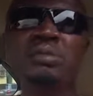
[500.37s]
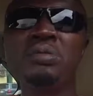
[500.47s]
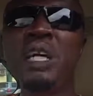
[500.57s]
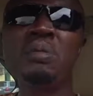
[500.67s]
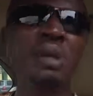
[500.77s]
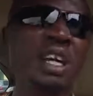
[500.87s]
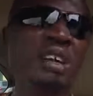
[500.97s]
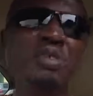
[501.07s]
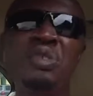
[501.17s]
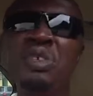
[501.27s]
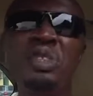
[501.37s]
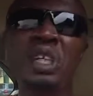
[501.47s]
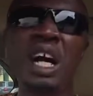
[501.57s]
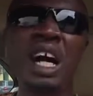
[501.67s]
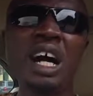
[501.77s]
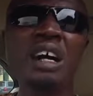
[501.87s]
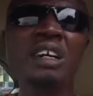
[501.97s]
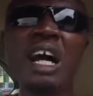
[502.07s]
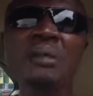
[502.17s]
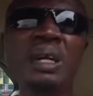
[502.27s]
Maybe in future
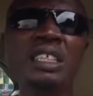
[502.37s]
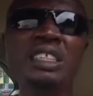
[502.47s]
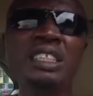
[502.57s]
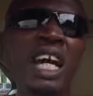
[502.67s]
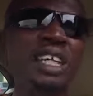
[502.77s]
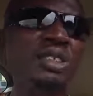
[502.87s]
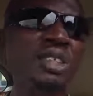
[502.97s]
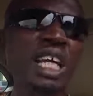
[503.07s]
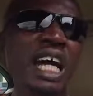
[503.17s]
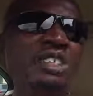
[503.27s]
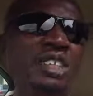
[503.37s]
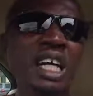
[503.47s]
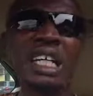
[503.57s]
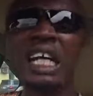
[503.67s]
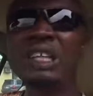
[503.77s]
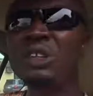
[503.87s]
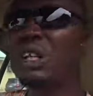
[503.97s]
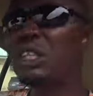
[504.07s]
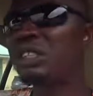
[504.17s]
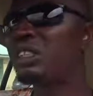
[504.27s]
I may decide to now share that
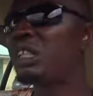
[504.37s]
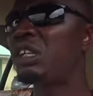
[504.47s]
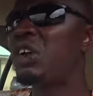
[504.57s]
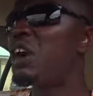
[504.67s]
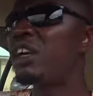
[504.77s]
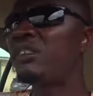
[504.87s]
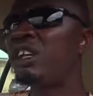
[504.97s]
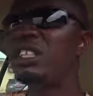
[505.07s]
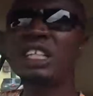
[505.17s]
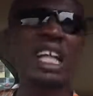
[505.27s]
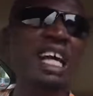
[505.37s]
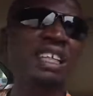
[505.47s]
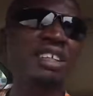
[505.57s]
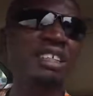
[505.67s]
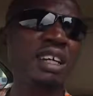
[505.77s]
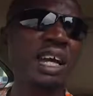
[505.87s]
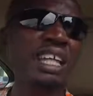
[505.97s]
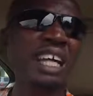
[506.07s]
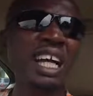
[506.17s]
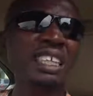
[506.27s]
money, or if those clients
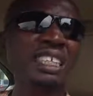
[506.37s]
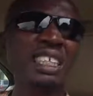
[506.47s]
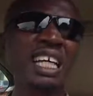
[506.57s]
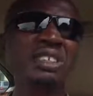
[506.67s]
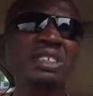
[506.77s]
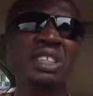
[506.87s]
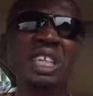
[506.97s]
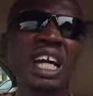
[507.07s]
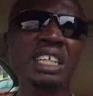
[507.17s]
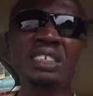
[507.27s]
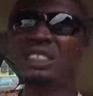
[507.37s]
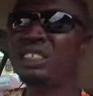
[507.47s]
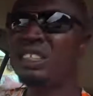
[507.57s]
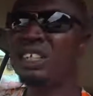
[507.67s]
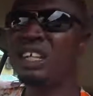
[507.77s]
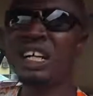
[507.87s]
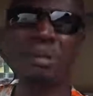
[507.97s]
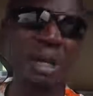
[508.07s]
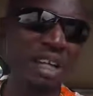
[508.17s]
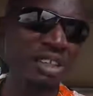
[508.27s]
decide to share it, it's no
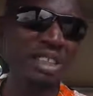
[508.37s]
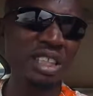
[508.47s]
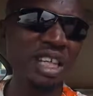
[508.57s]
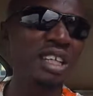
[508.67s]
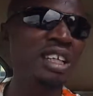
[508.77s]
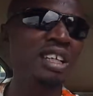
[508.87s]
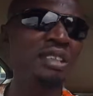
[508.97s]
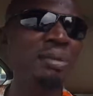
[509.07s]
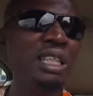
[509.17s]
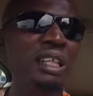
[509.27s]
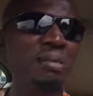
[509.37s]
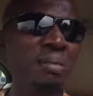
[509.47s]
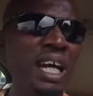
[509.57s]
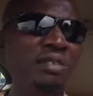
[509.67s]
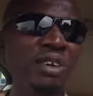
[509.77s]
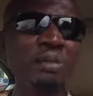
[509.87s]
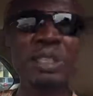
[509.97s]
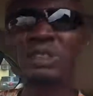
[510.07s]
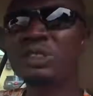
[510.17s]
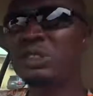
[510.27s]
longer my concern. But they paid for
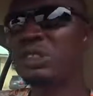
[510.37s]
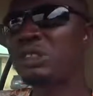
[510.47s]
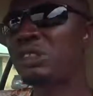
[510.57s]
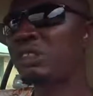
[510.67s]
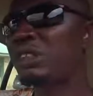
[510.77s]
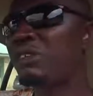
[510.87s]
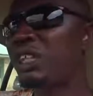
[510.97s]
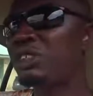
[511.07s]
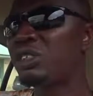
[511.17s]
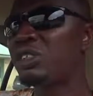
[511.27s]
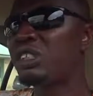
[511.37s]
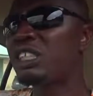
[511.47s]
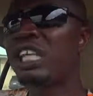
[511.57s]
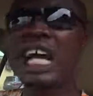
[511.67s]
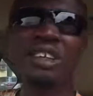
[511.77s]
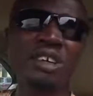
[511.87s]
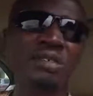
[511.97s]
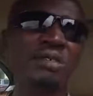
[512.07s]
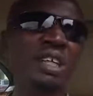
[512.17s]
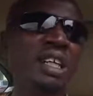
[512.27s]
me to give us. So this kind of
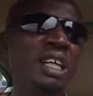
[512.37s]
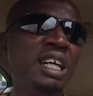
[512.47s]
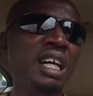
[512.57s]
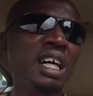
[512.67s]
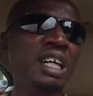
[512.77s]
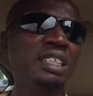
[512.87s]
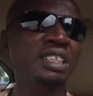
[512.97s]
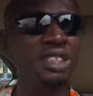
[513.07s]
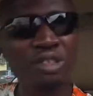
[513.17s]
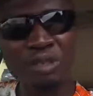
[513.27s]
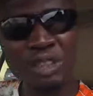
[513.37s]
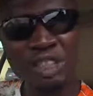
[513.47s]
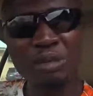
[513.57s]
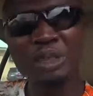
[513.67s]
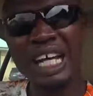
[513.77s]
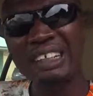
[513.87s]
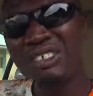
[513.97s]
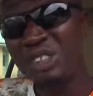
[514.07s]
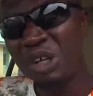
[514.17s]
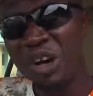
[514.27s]
this was something I
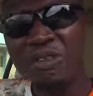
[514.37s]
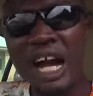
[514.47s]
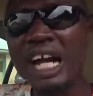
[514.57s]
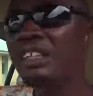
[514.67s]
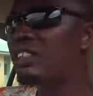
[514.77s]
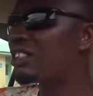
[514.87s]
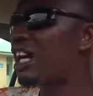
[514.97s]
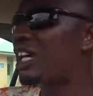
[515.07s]
discovered. I